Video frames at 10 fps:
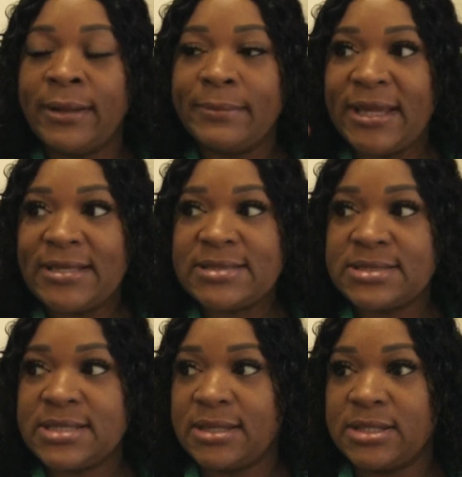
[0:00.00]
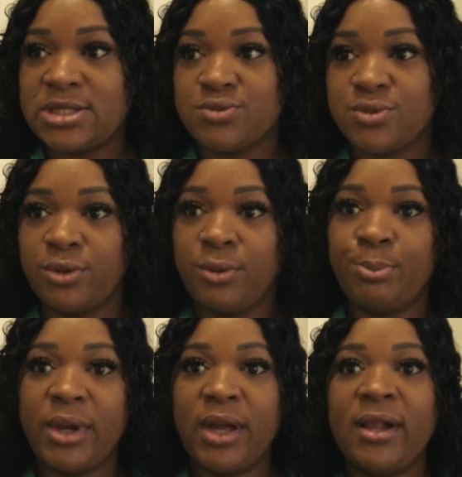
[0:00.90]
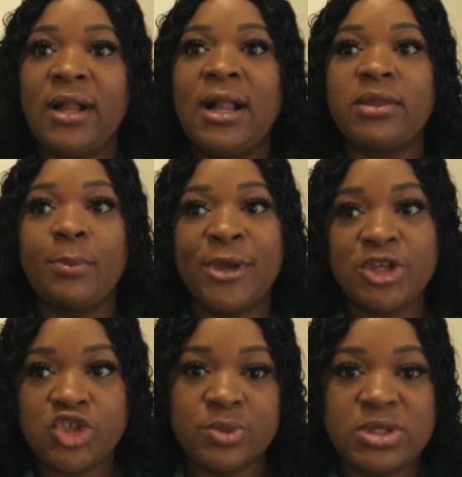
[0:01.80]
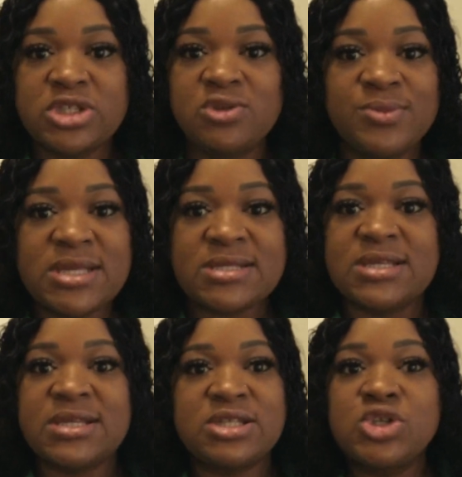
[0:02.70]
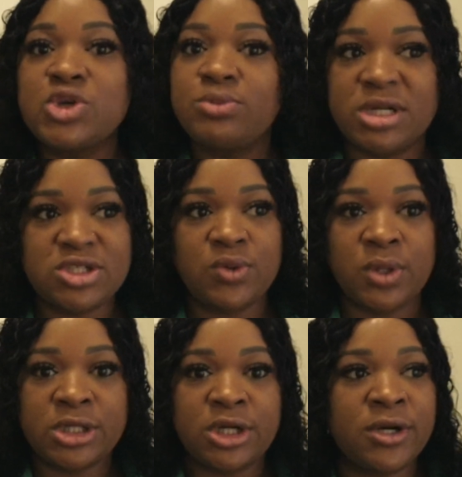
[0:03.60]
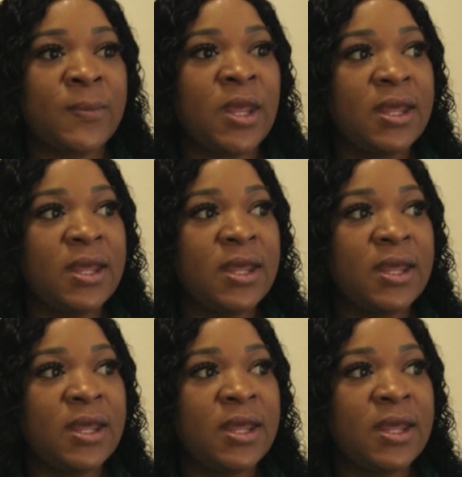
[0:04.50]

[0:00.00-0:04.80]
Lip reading: places in this room, but the picture was too busy, too much going on.